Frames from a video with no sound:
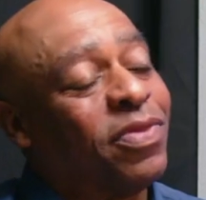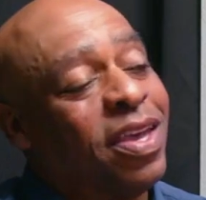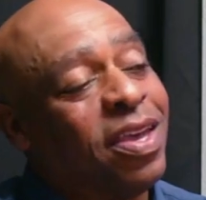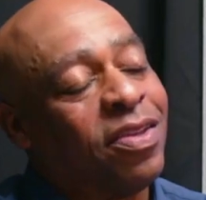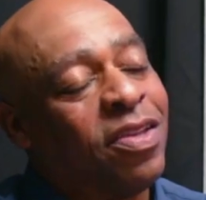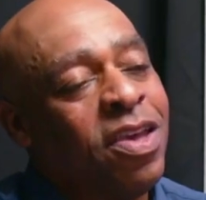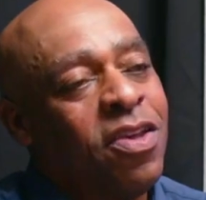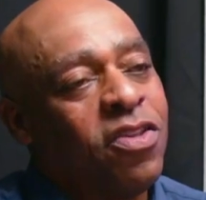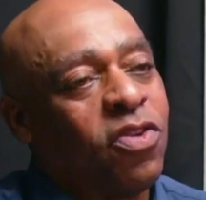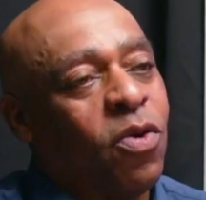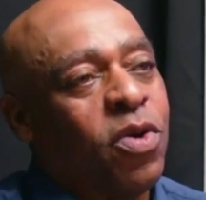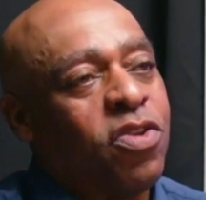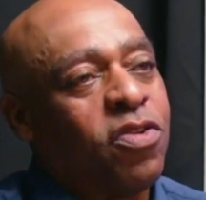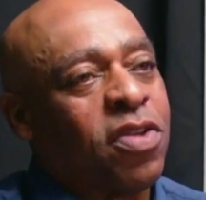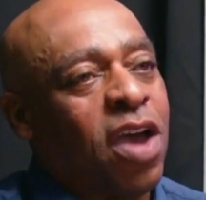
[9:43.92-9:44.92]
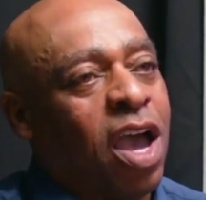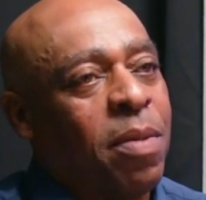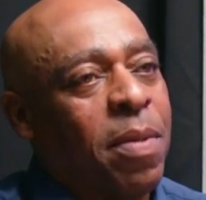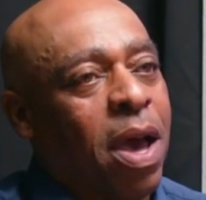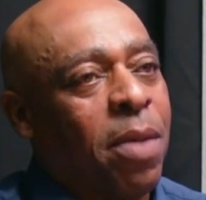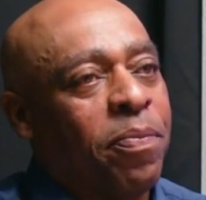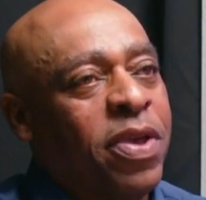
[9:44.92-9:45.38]
thing. So when you talk
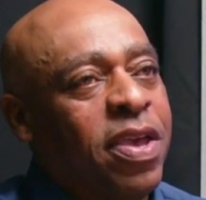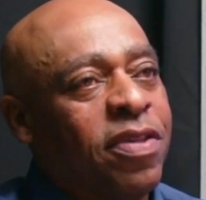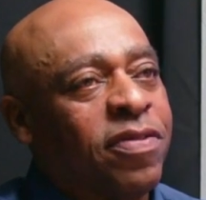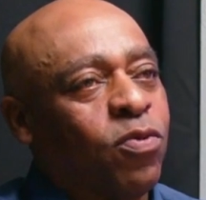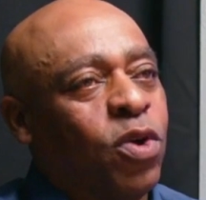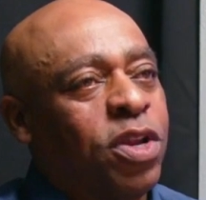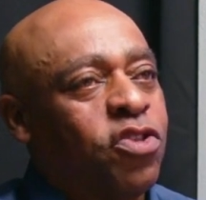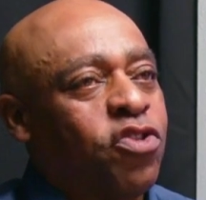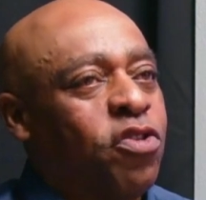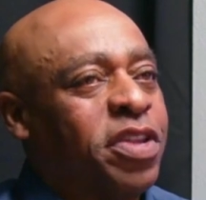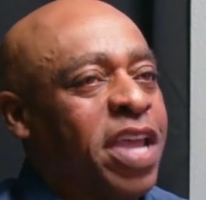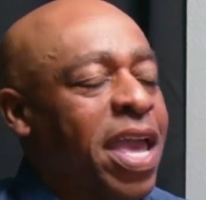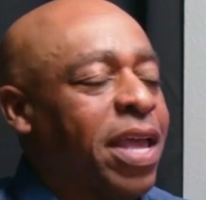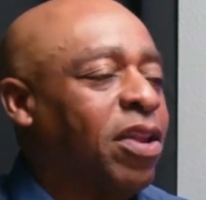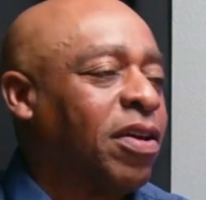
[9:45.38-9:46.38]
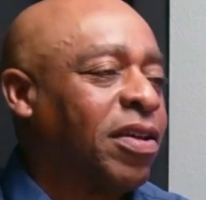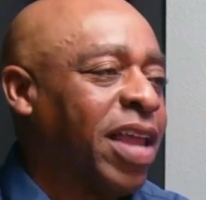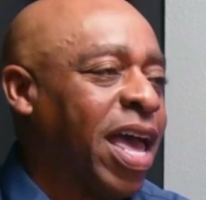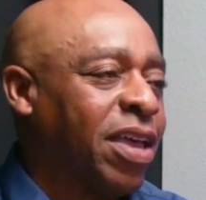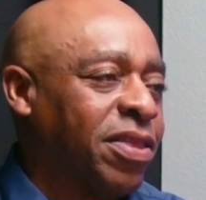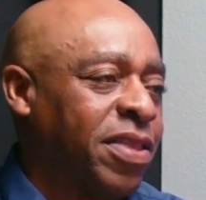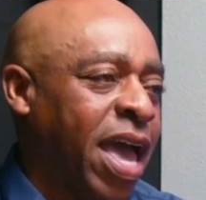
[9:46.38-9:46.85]
about peace, what does your day look
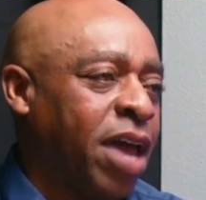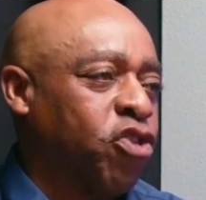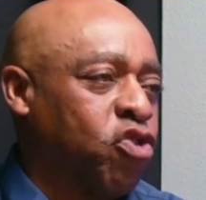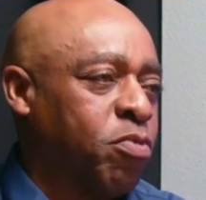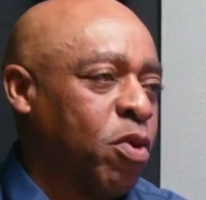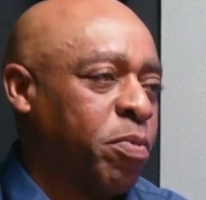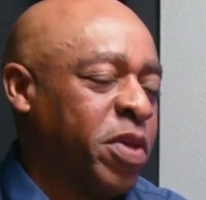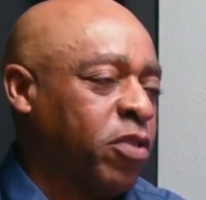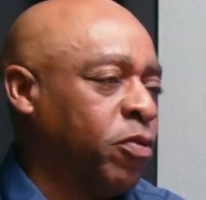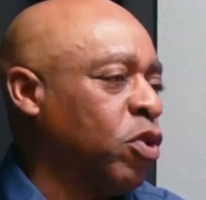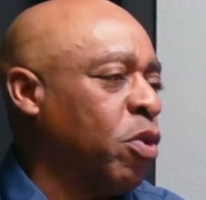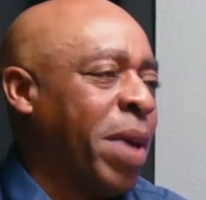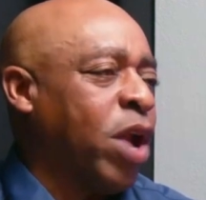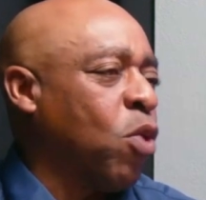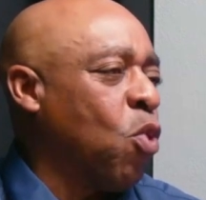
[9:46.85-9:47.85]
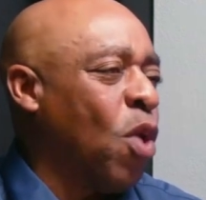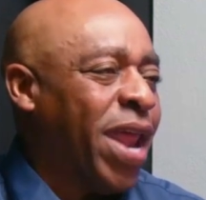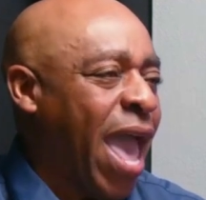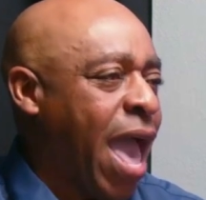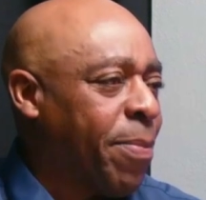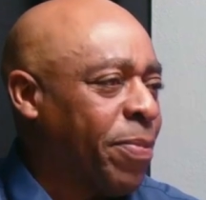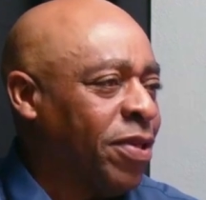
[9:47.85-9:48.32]
like now that you're more peaceful? No matter what
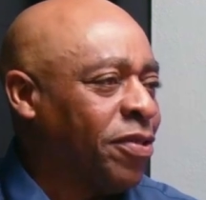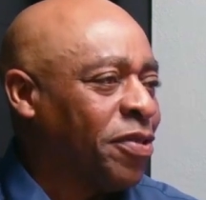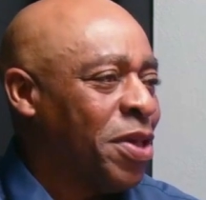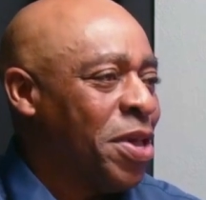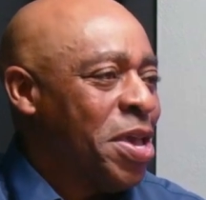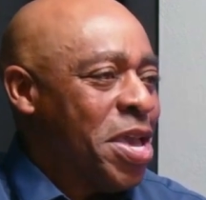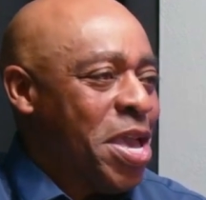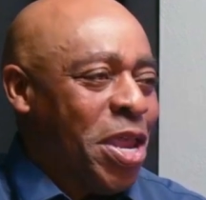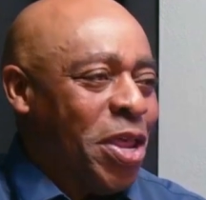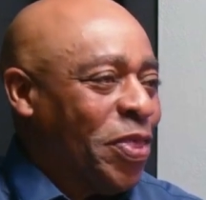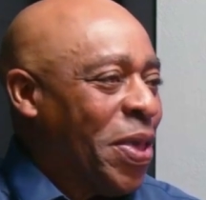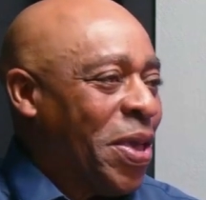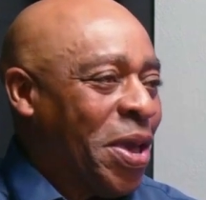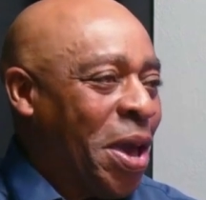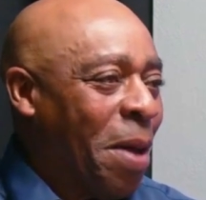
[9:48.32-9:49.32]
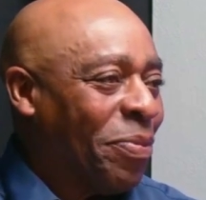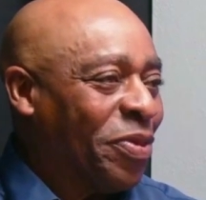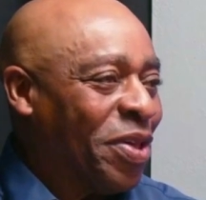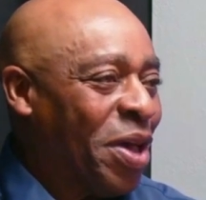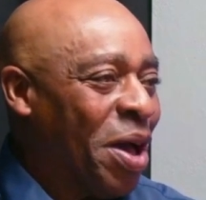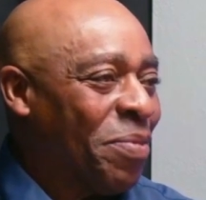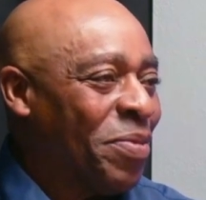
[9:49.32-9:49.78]
happens, anything
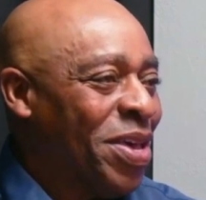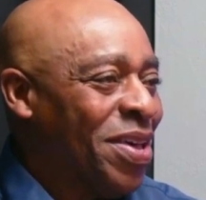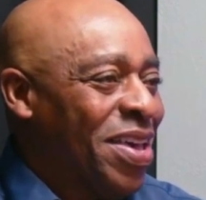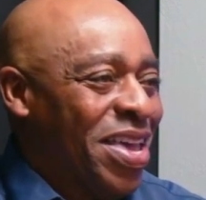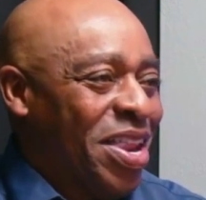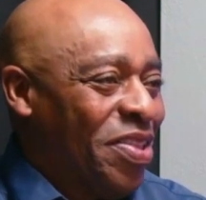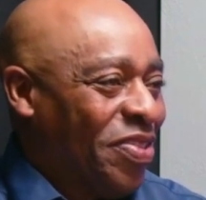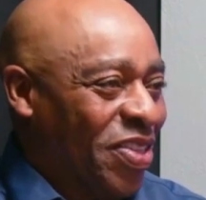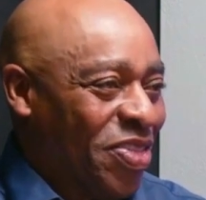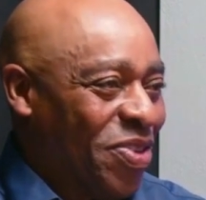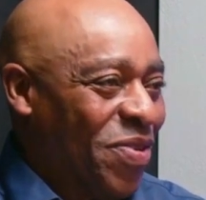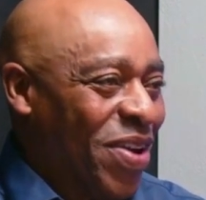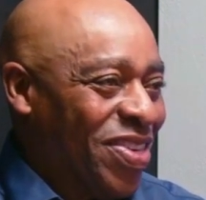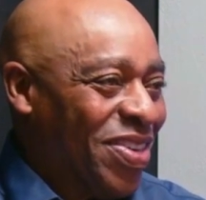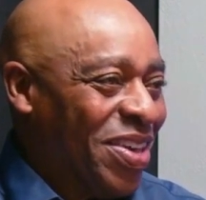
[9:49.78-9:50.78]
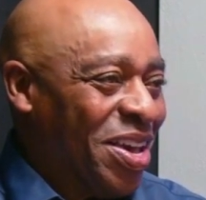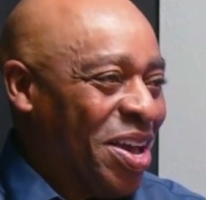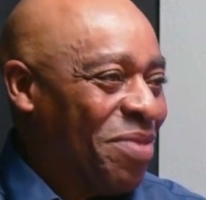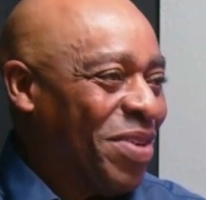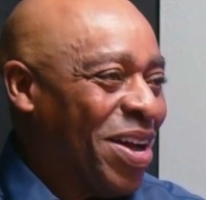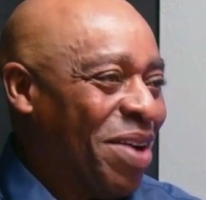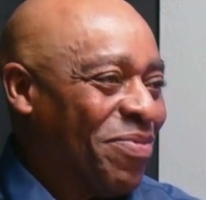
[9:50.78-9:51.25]
comes up, any situation
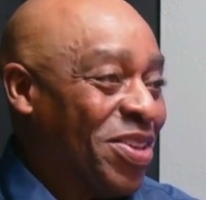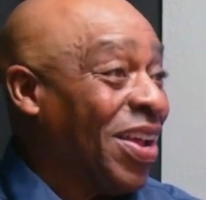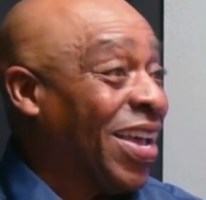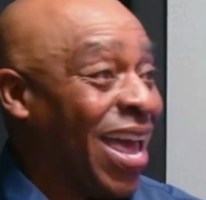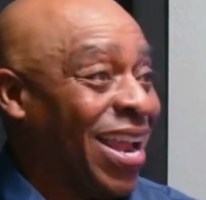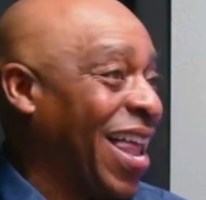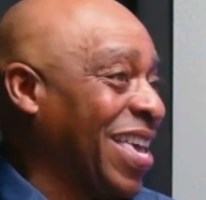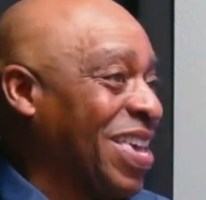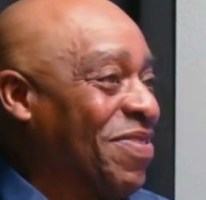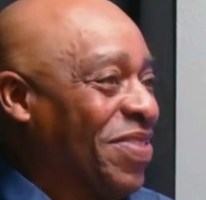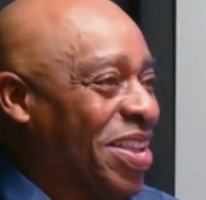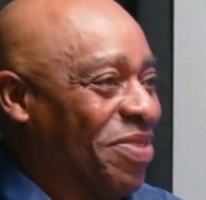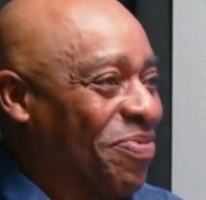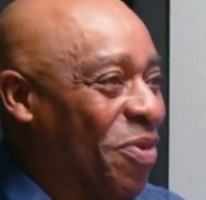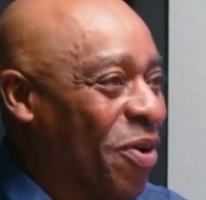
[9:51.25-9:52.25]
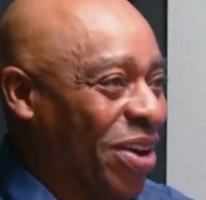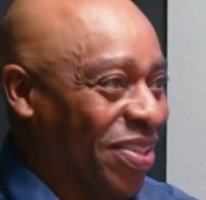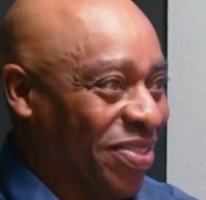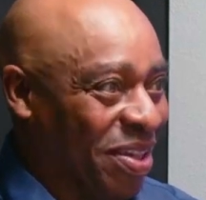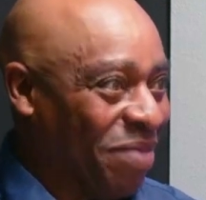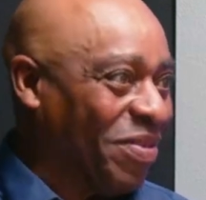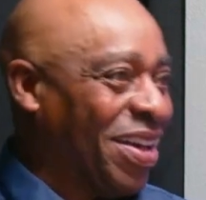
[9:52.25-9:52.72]
come up. You know, kind of like even this morning,
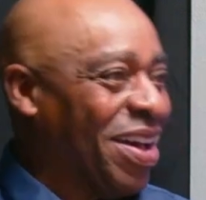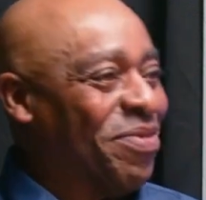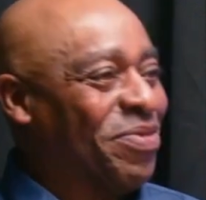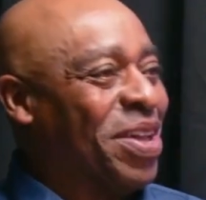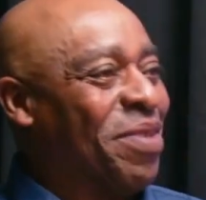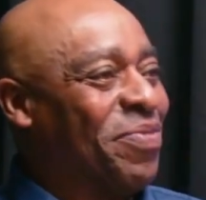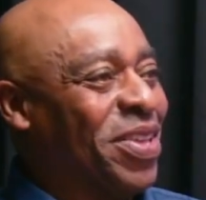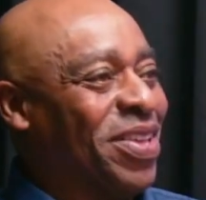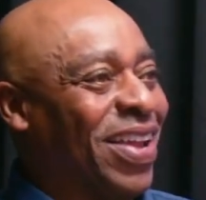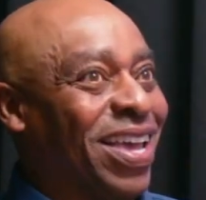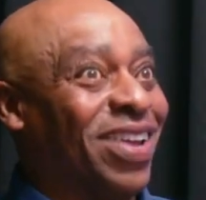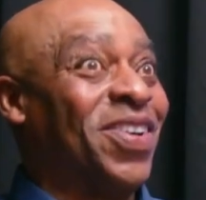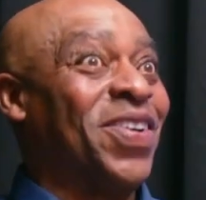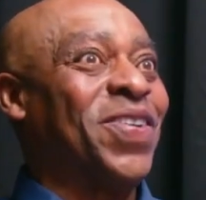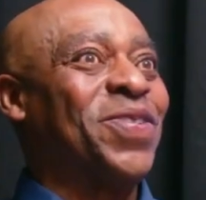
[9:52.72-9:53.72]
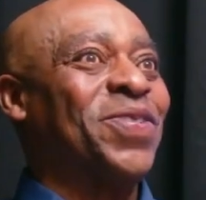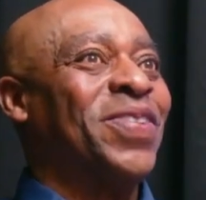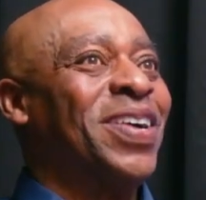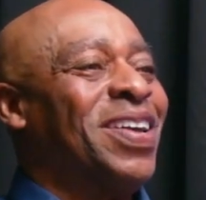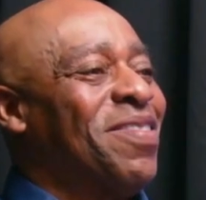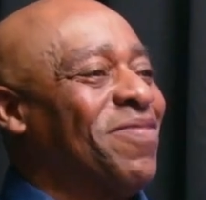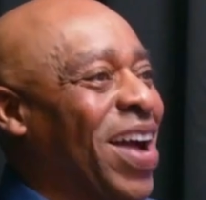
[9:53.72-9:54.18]
something comes up and you're like,
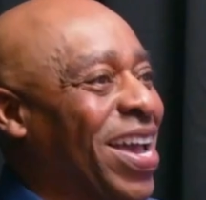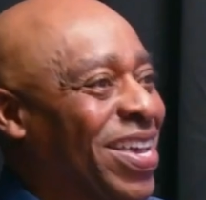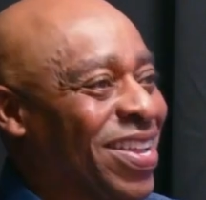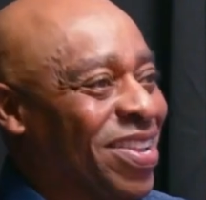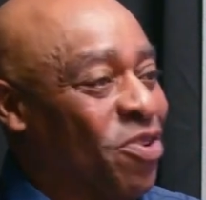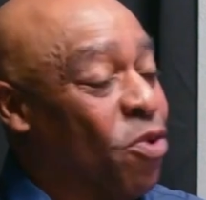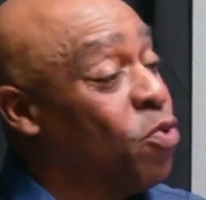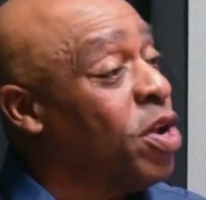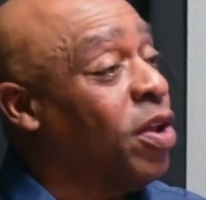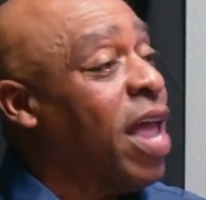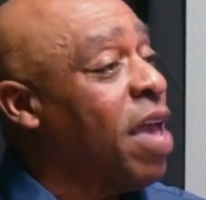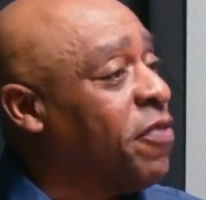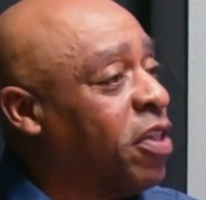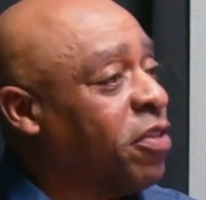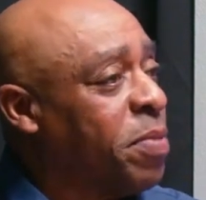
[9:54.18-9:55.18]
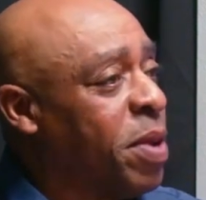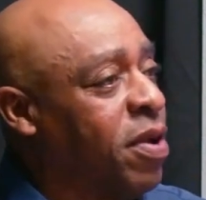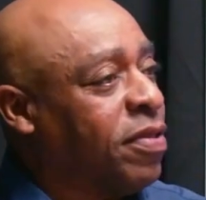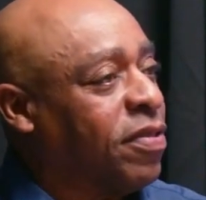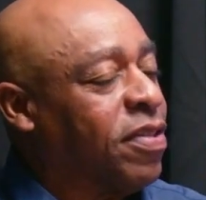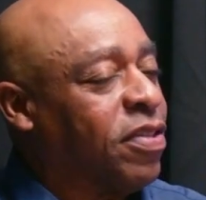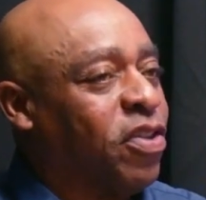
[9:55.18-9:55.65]
oh my goodness, your real life
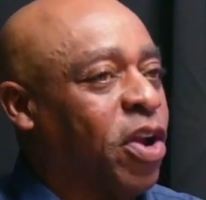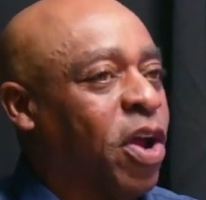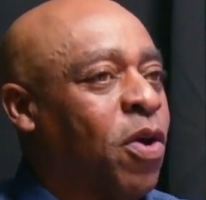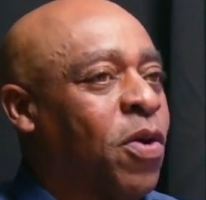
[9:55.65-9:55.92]
experiences, you know.